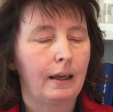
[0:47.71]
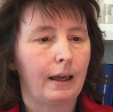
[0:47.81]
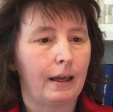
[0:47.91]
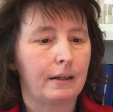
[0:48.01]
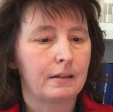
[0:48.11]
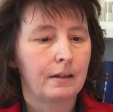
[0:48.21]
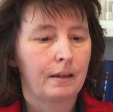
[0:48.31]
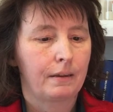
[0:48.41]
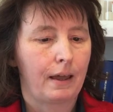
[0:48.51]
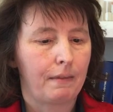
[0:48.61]
and
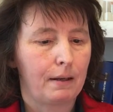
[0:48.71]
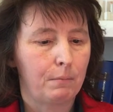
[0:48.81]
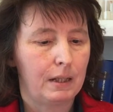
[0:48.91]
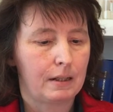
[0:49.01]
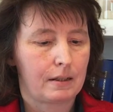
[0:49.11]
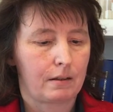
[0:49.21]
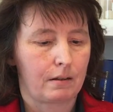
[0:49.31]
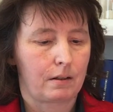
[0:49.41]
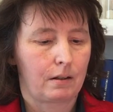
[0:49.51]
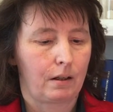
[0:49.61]
that then means
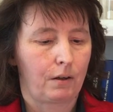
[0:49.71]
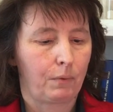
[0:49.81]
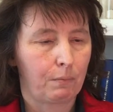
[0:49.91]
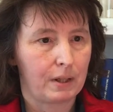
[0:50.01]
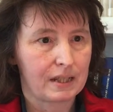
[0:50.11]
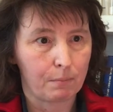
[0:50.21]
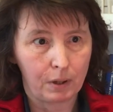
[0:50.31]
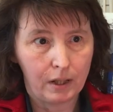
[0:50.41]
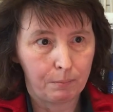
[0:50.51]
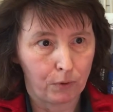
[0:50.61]
that uh, when we
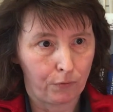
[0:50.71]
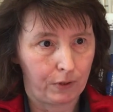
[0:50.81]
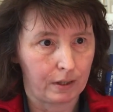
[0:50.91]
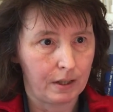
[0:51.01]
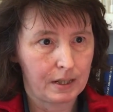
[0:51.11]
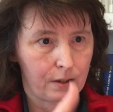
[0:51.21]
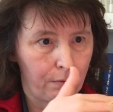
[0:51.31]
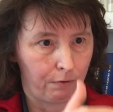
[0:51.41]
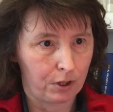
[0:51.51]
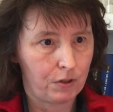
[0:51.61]
sublime off the ice, so we
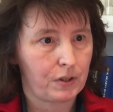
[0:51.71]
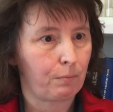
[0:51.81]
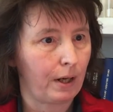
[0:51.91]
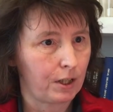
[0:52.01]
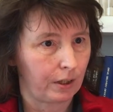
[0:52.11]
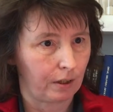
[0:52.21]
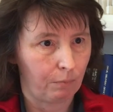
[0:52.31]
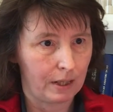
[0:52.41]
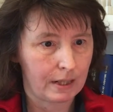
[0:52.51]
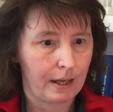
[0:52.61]
reduce the pressure and
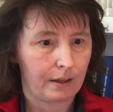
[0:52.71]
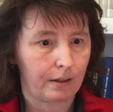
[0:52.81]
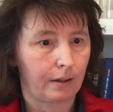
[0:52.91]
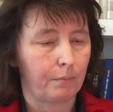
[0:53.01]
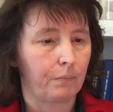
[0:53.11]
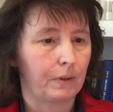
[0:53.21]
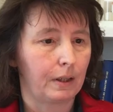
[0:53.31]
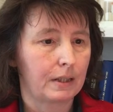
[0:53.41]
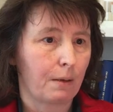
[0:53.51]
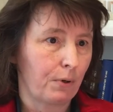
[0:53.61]
we take um, the
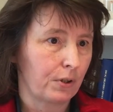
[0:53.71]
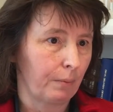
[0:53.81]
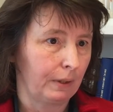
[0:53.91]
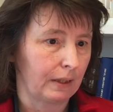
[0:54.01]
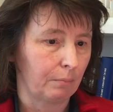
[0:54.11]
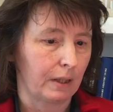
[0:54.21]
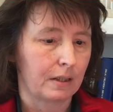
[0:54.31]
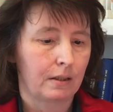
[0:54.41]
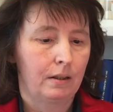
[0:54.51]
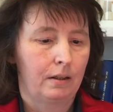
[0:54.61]
temperature up a little bit,
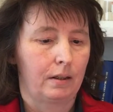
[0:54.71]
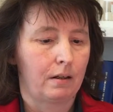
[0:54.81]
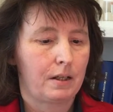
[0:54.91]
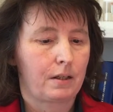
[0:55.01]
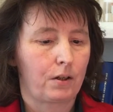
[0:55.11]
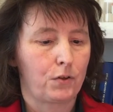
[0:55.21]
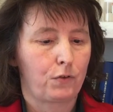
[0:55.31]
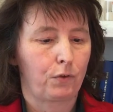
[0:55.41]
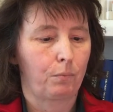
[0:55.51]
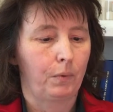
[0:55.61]
the ice goes
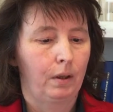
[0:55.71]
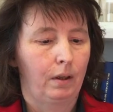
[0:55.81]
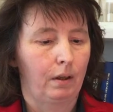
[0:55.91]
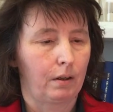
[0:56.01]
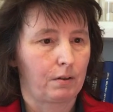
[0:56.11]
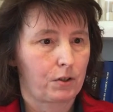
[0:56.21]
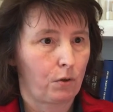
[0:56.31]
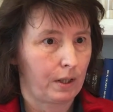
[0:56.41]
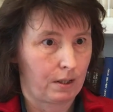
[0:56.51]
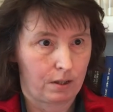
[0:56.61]
from uh,
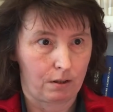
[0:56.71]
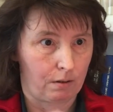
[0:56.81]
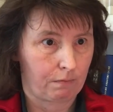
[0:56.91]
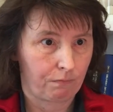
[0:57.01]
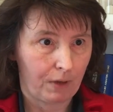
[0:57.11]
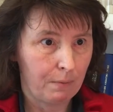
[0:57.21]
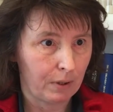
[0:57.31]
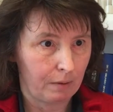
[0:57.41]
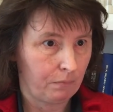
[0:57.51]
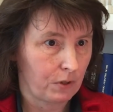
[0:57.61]
solid to
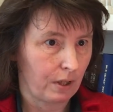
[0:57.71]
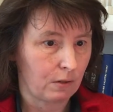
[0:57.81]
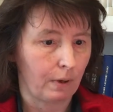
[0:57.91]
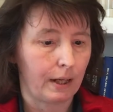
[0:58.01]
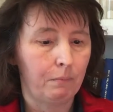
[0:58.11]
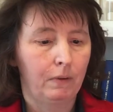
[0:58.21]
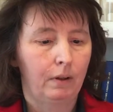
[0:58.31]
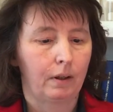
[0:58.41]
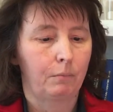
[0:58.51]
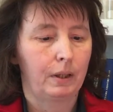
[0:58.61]
vapour straight away
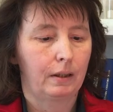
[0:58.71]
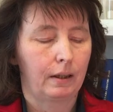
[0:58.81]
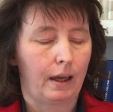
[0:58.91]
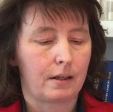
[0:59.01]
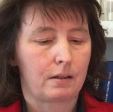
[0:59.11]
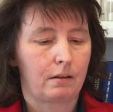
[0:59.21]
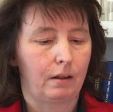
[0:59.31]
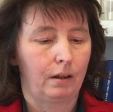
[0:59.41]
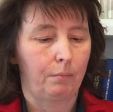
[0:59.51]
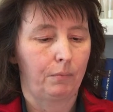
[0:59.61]
and we can get
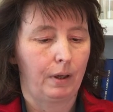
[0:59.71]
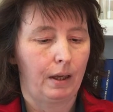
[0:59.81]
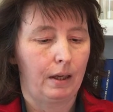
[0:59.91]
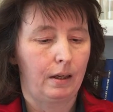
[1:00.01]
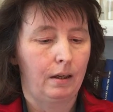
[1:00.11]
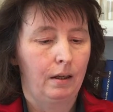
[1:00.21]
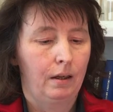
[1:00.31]
um, a